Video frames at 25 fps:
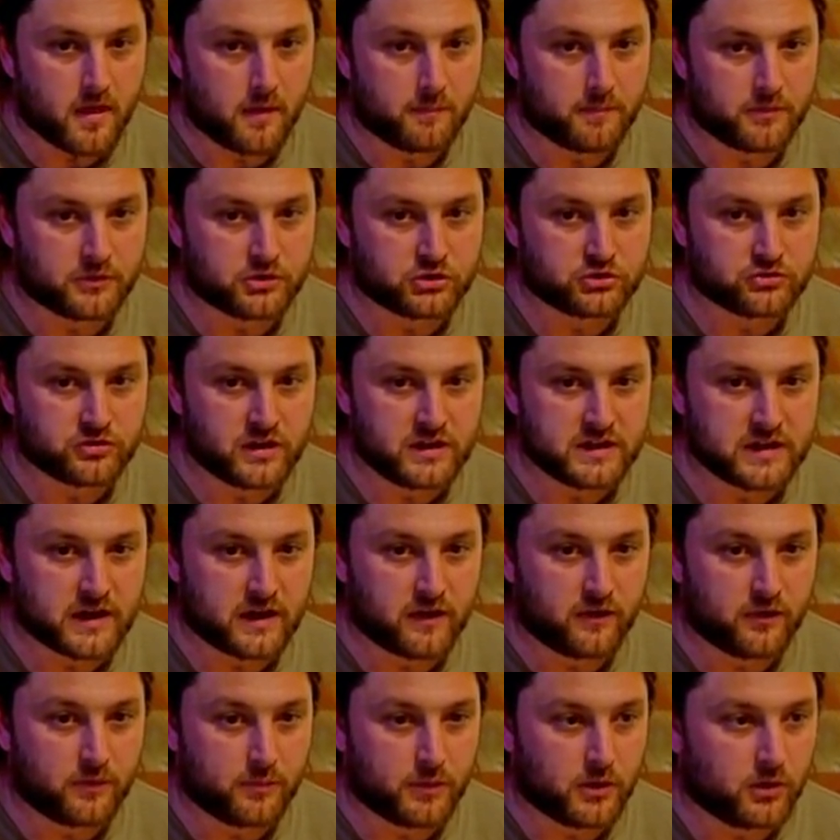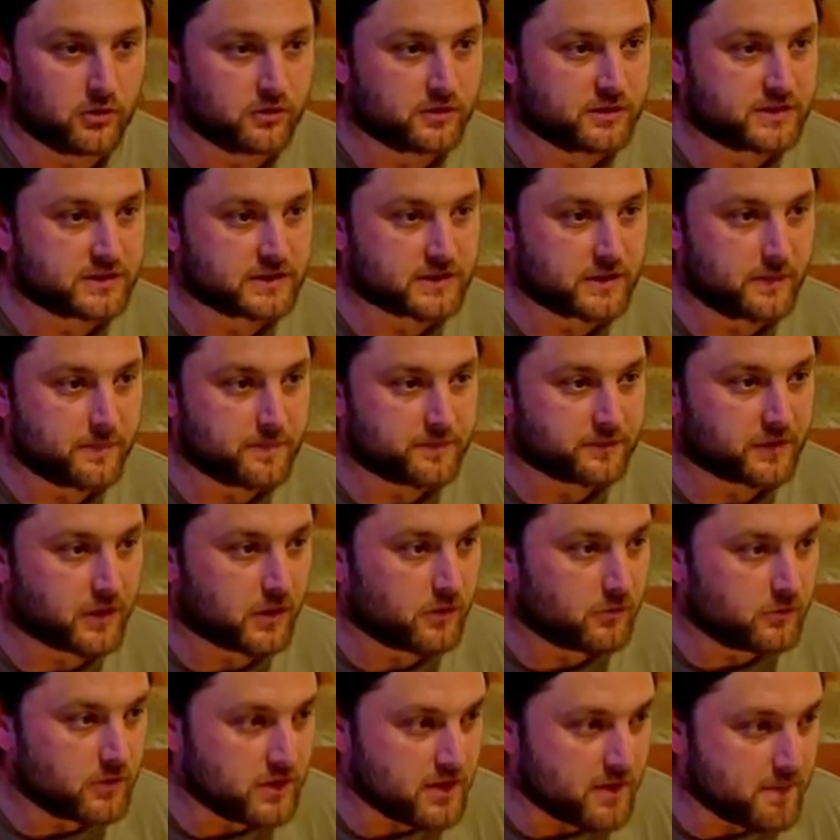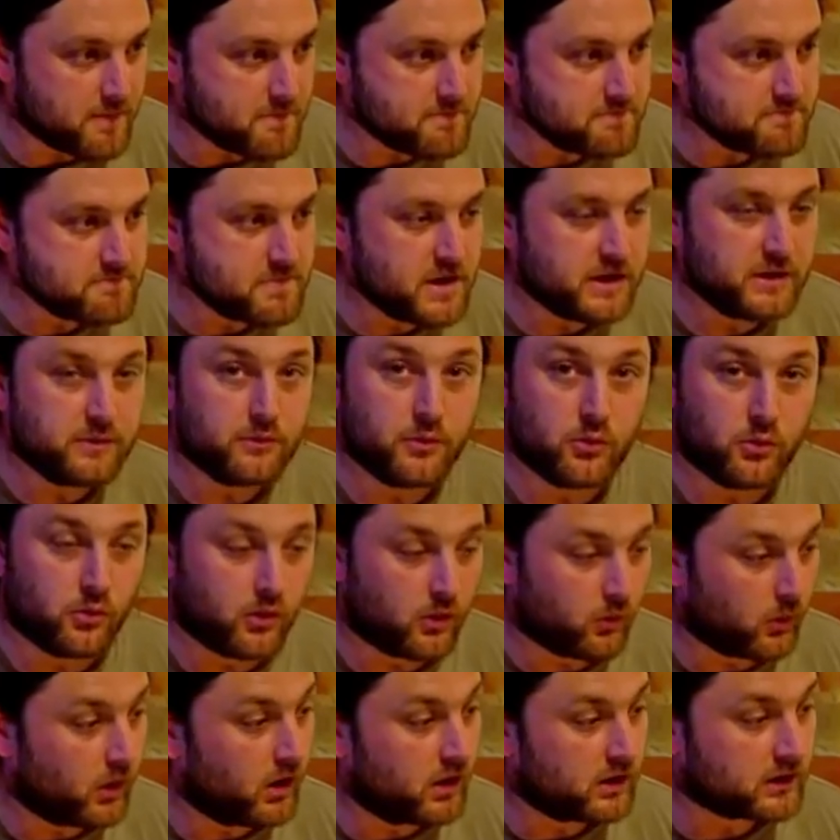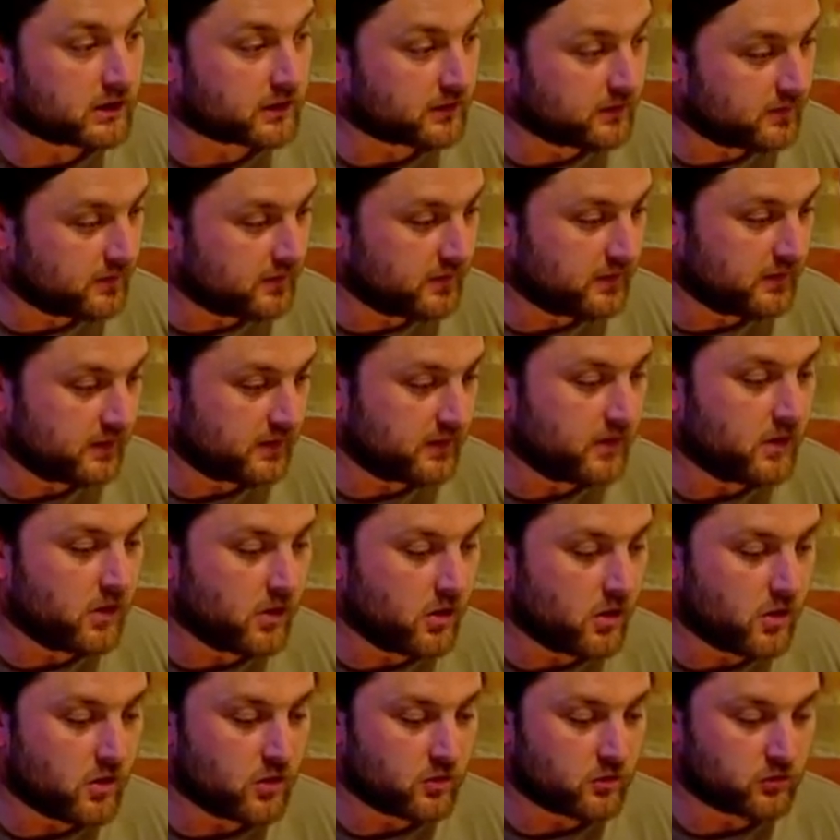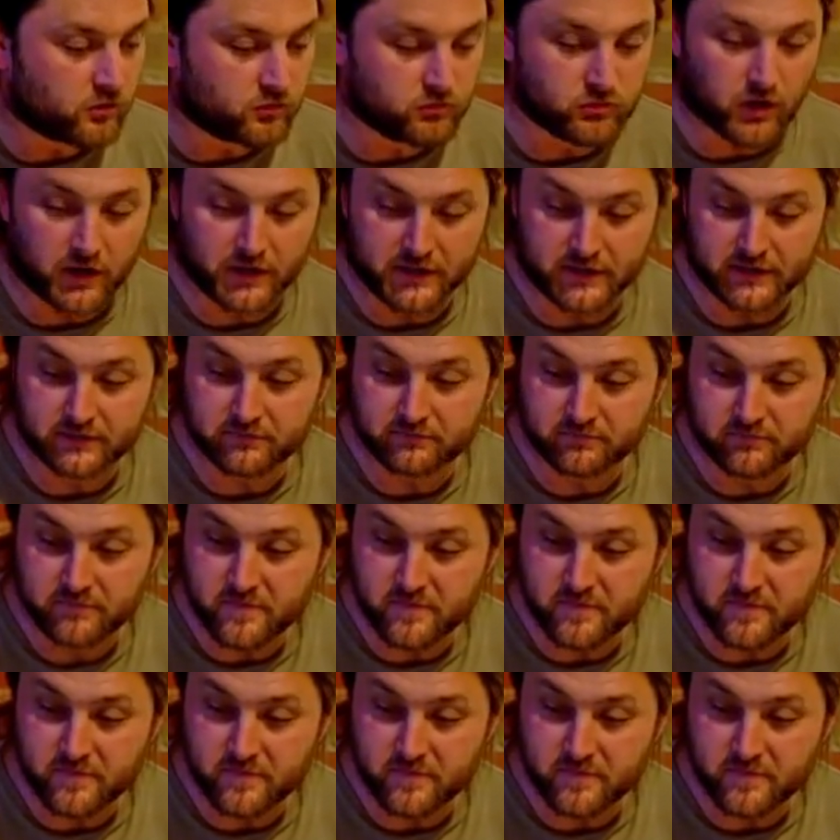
But straight out of the box with minimal work running.